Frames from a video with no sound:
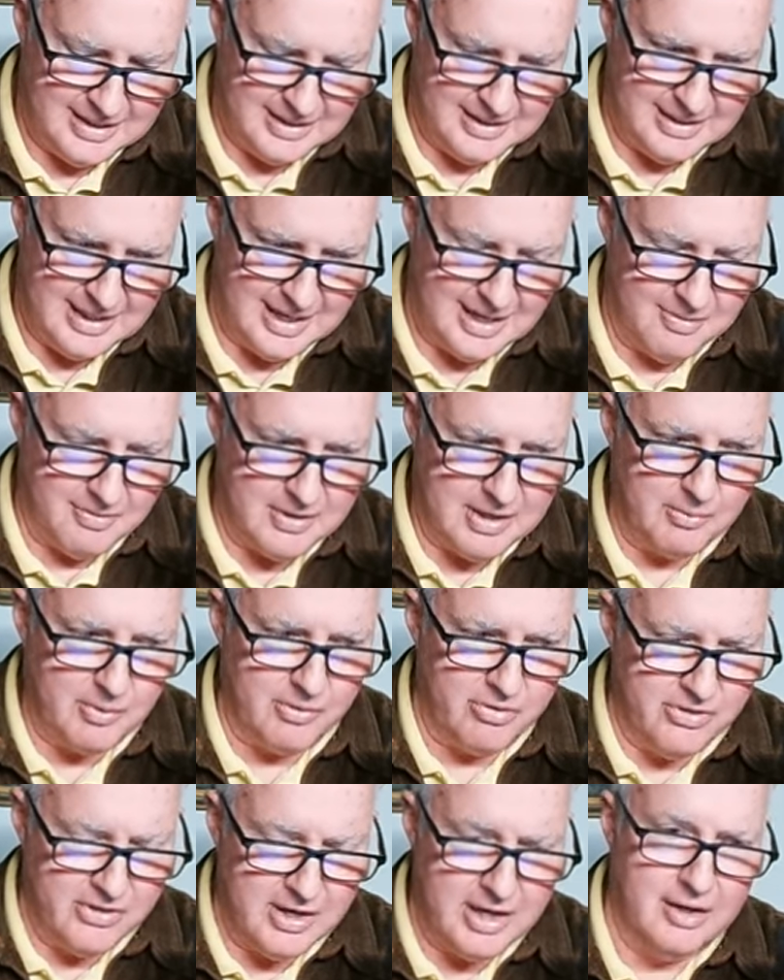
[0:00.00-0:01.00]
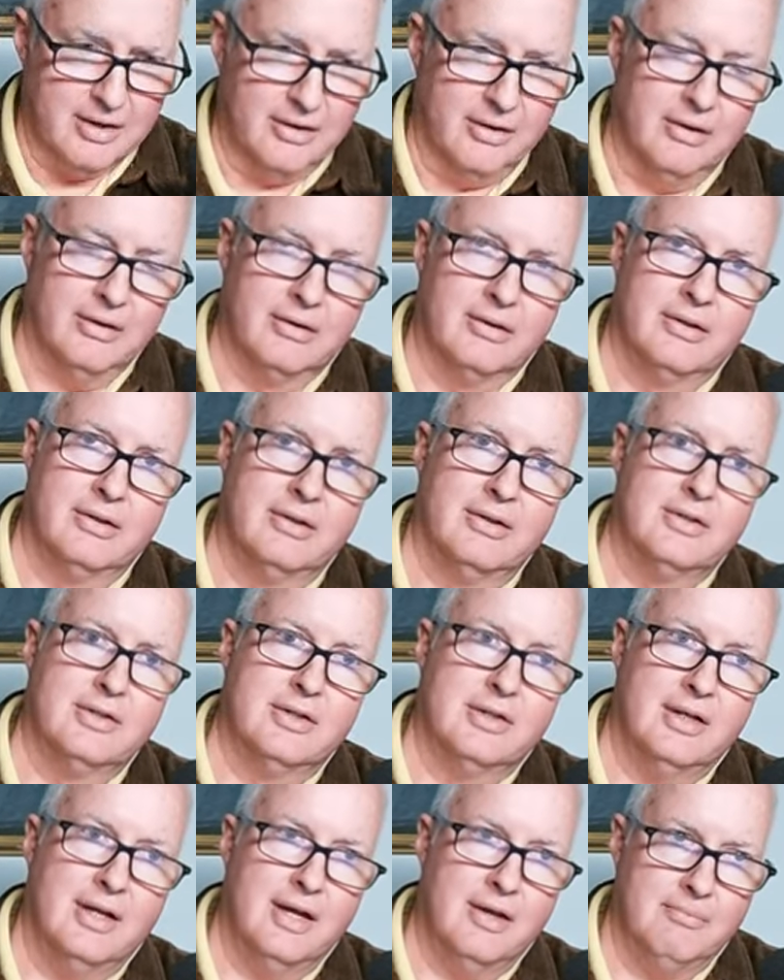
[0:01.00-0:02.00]
And they were there
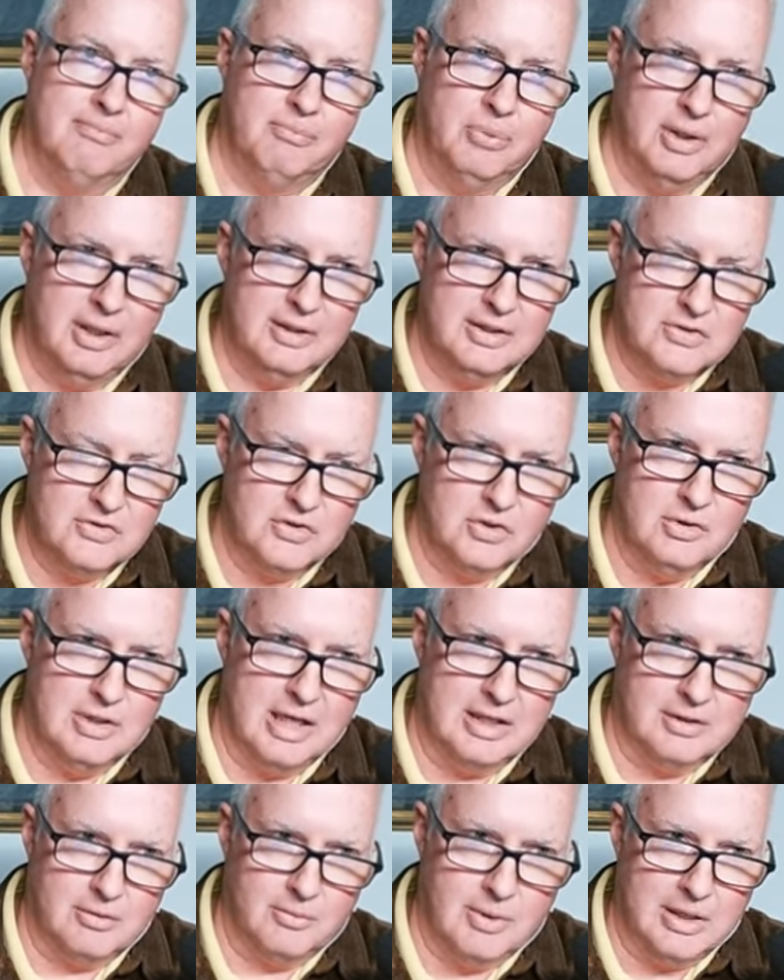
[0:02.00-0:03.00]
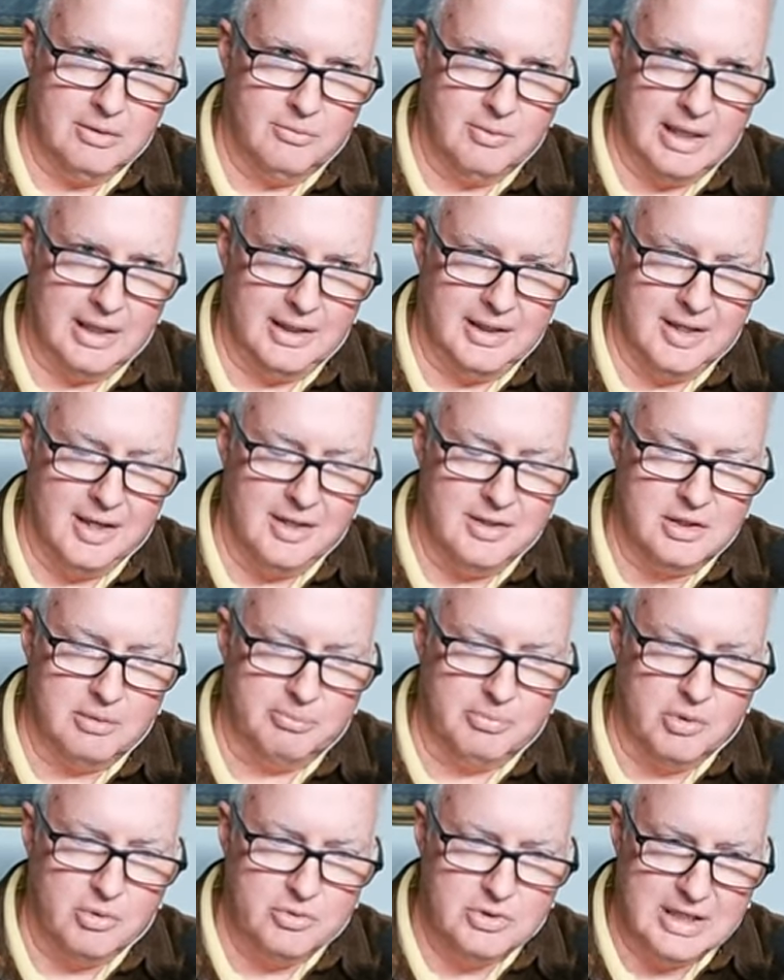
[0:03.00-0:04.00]
and putting this Unite the Right rally on to
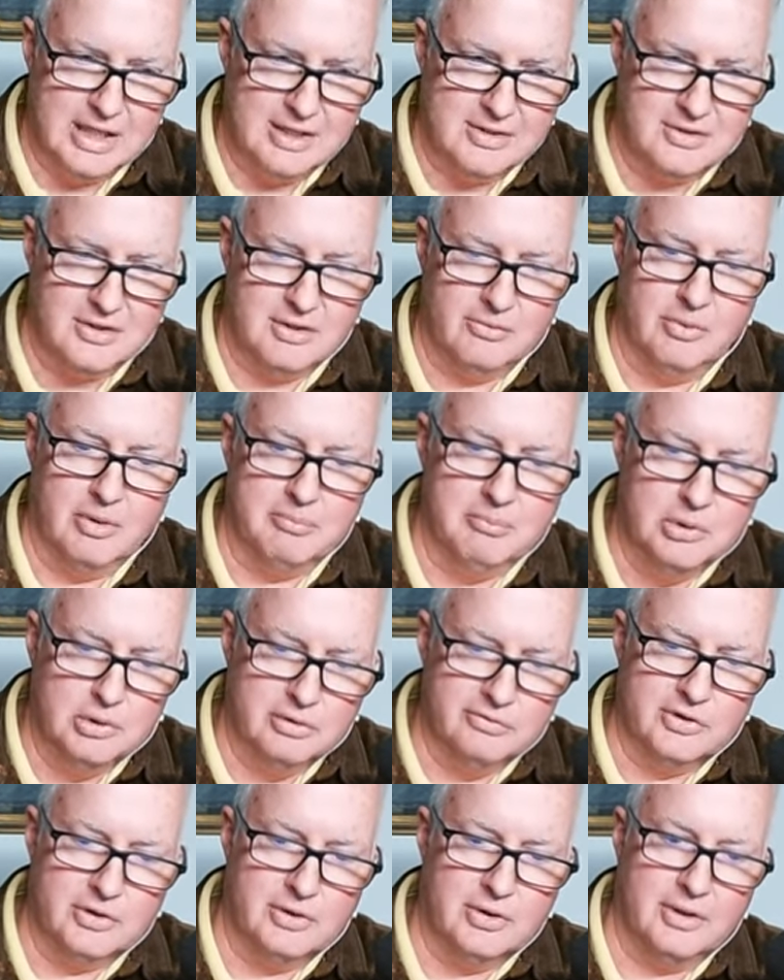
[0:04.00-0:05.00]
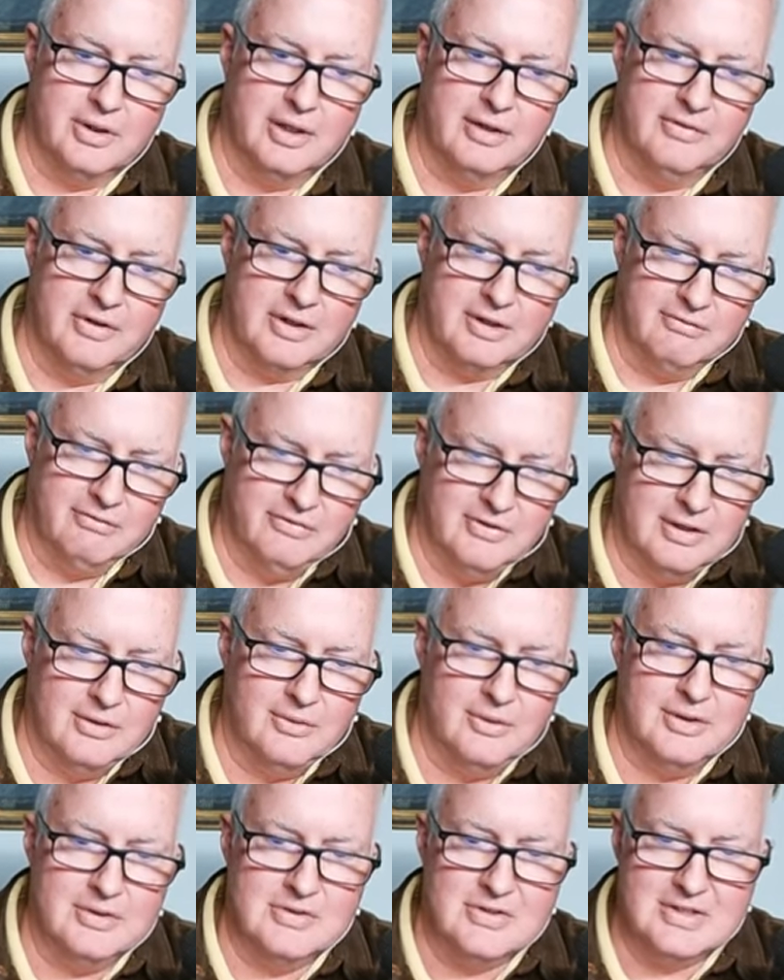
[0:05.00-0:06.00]
protest the removal of a
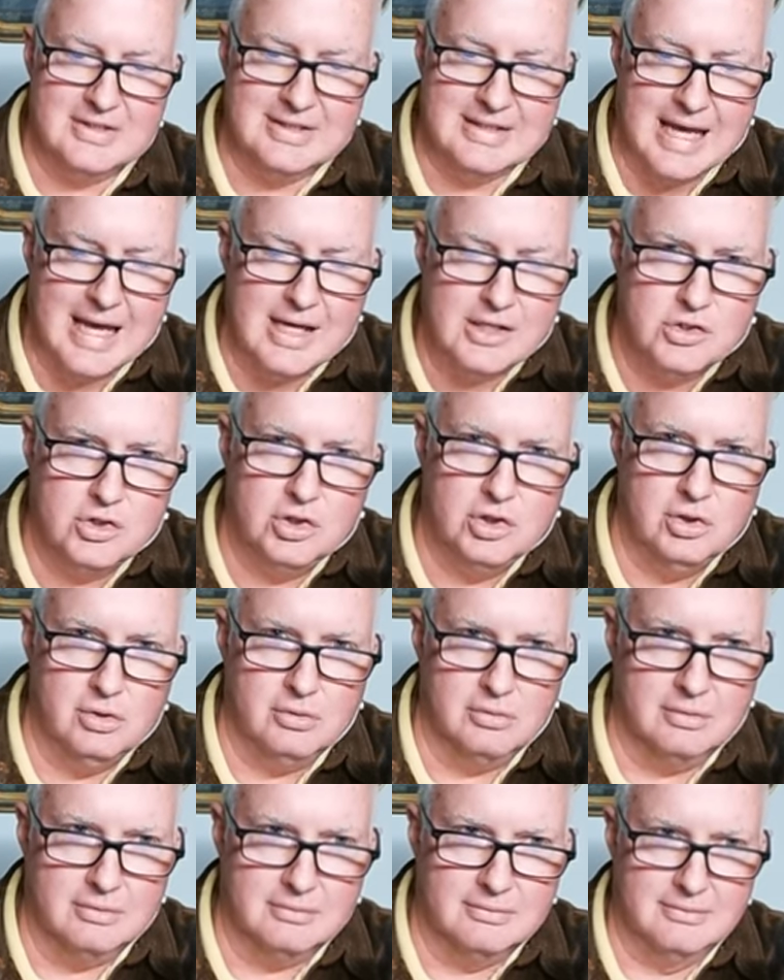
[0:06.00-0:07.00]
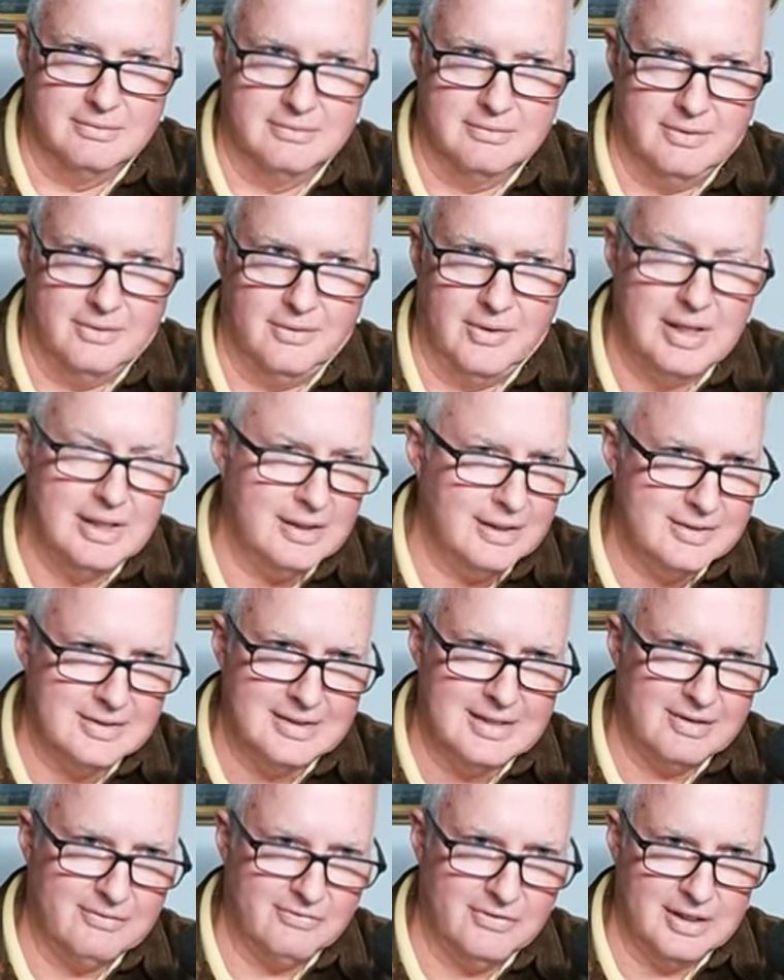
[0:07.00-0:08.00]
Confederate statue. All right, let's
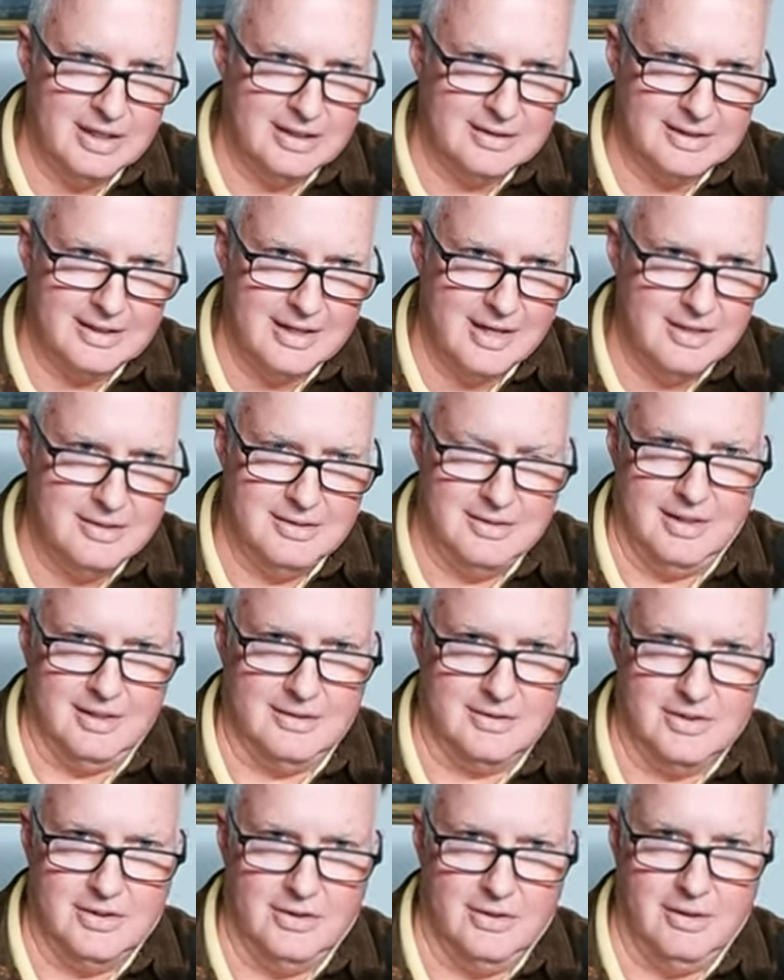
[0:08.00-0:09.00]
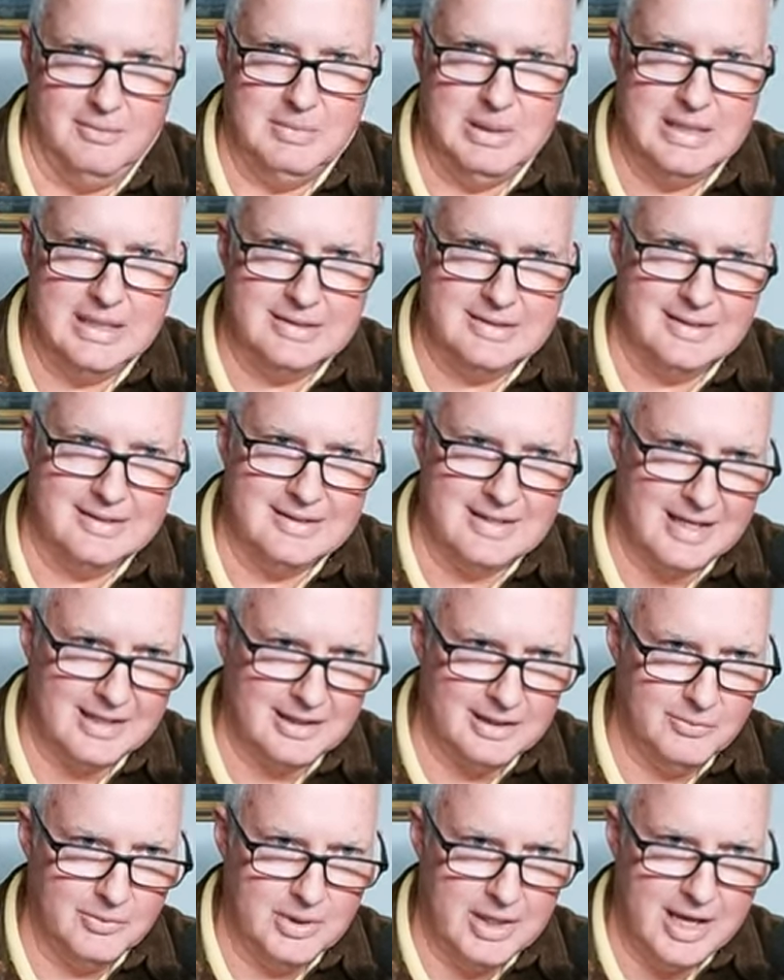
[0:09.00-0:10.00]
not forget the context here. I mean, that's
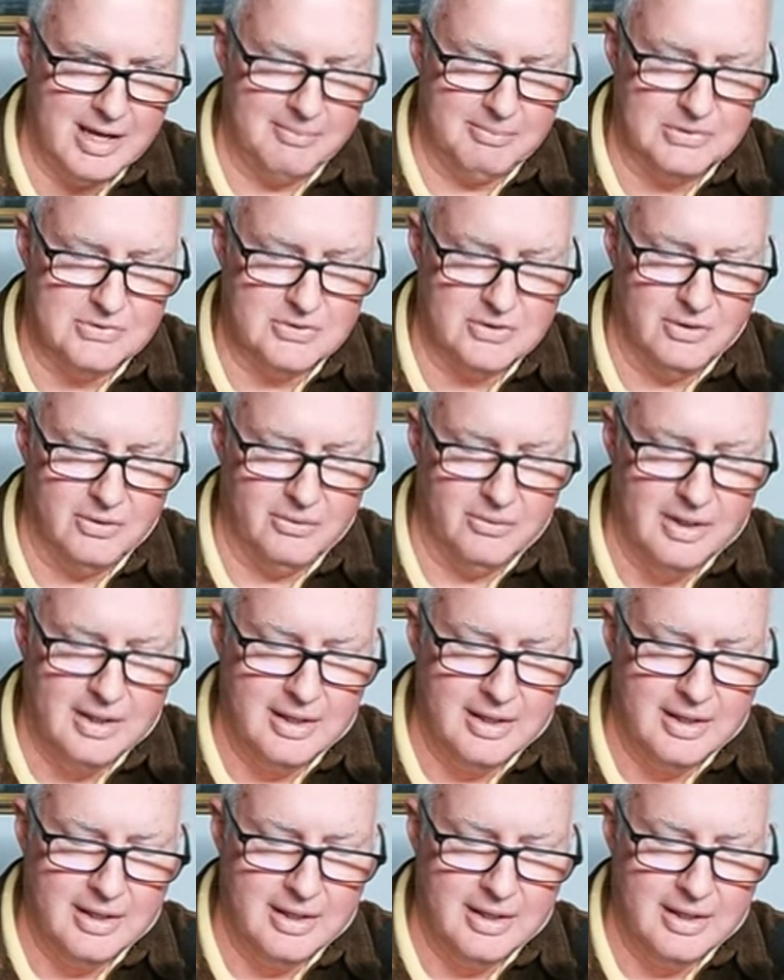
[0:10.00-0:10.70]
exactly what happened. So